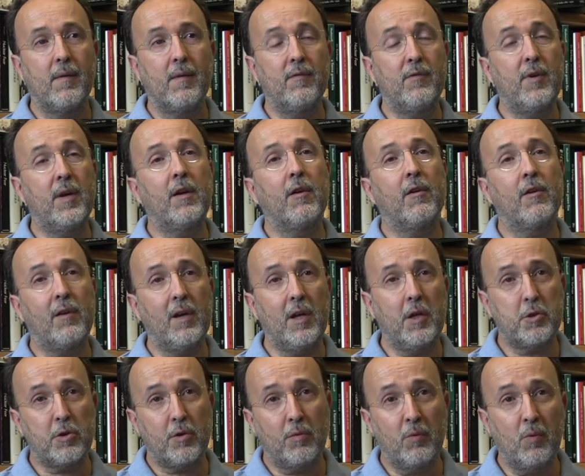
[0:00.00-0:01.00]
very
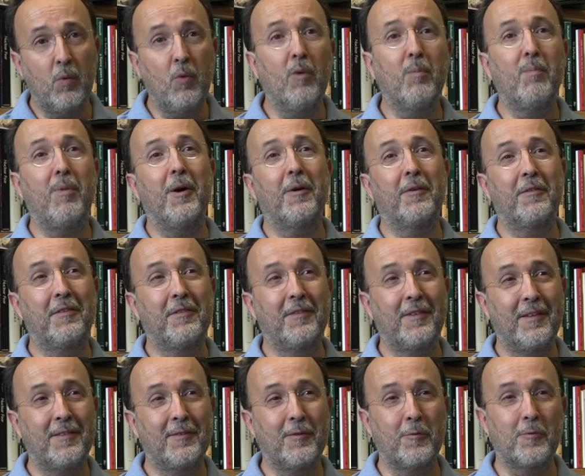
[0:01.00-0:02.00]
rich toolbox,
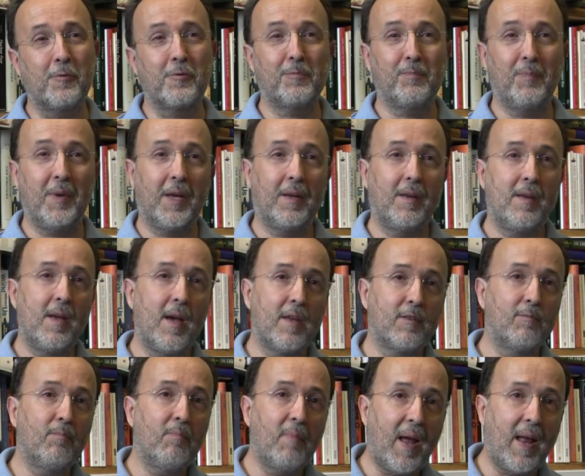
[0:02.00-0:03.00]
so to speak. He
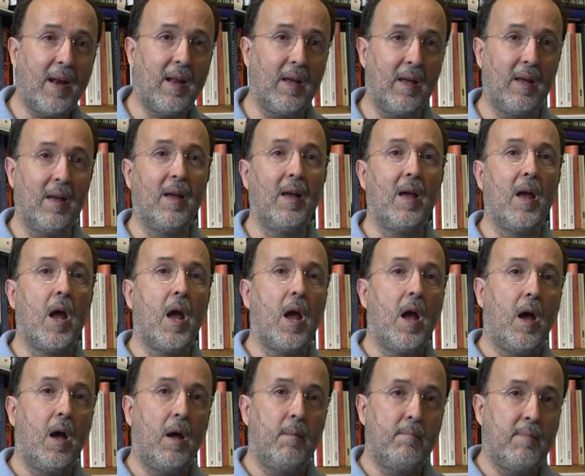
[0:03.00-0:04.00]
has many
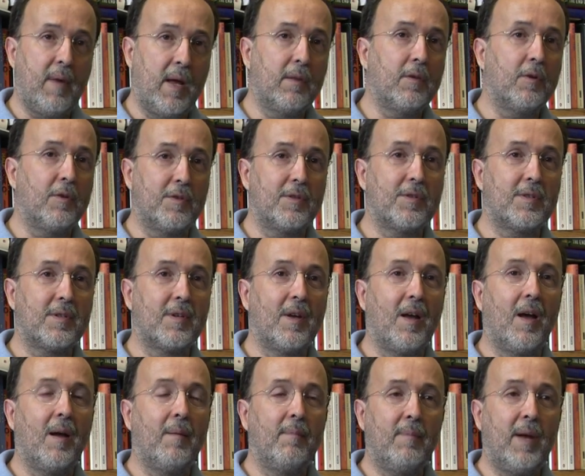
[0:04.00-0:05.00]
methods,
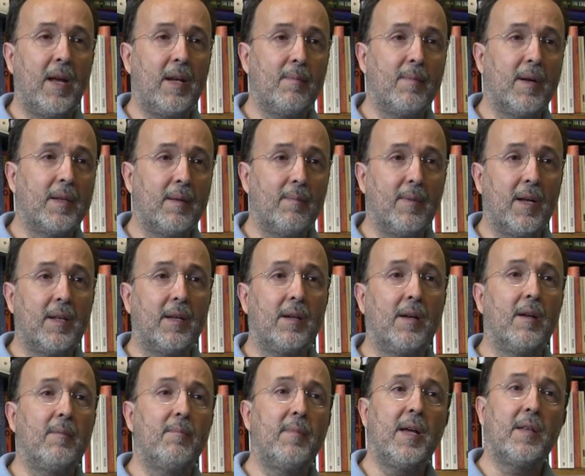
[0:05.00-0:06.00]
many
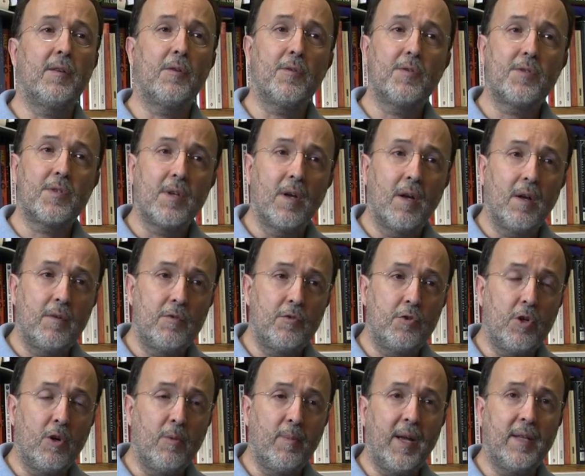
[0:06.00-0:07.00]
mathematical methods,
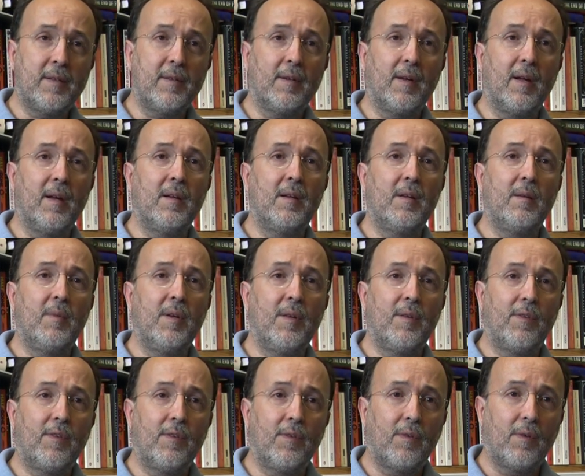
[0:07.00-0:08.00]
geometrical
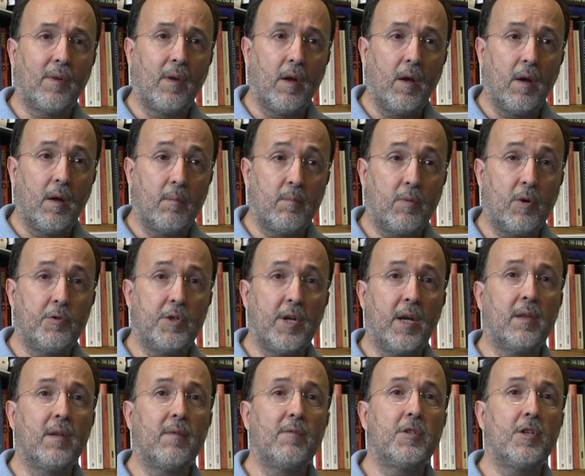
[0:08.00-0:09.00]
limits,
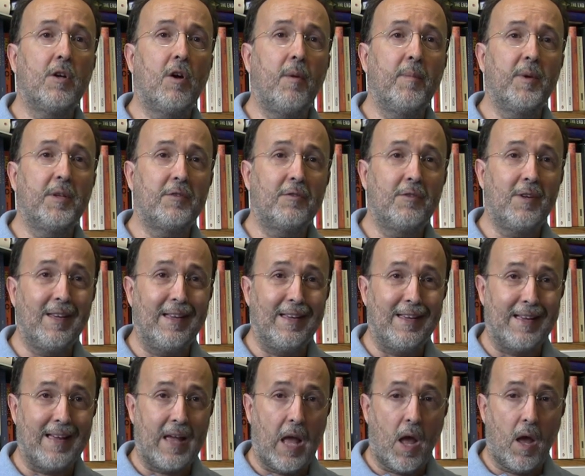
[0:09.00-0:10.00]
projective geometry,
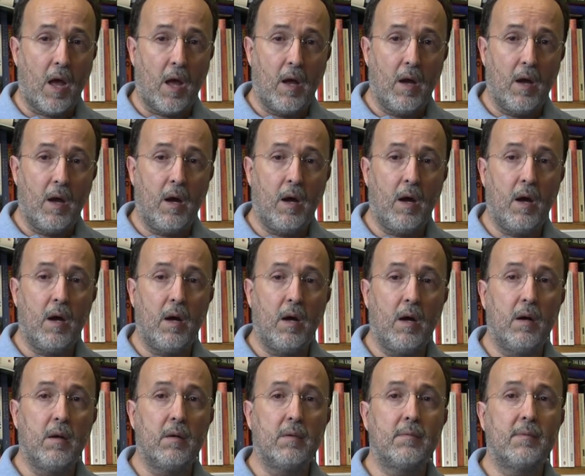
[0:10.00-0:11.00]

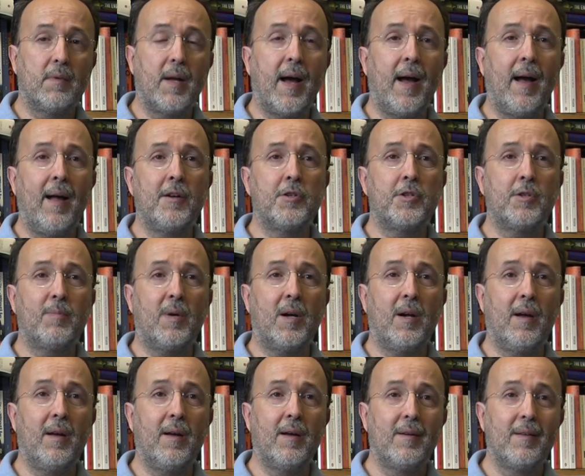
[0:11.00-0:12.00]
uh,
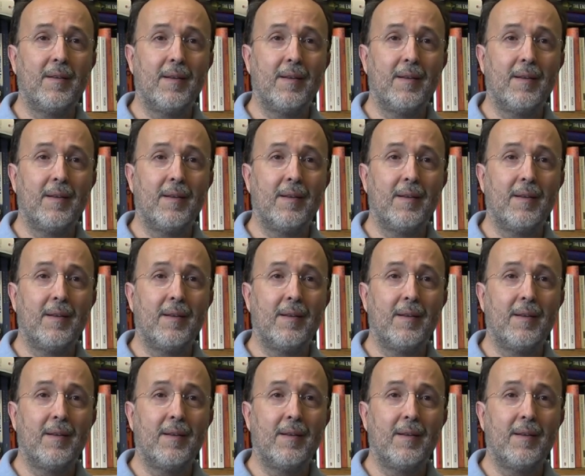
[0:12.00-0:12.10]
algebra,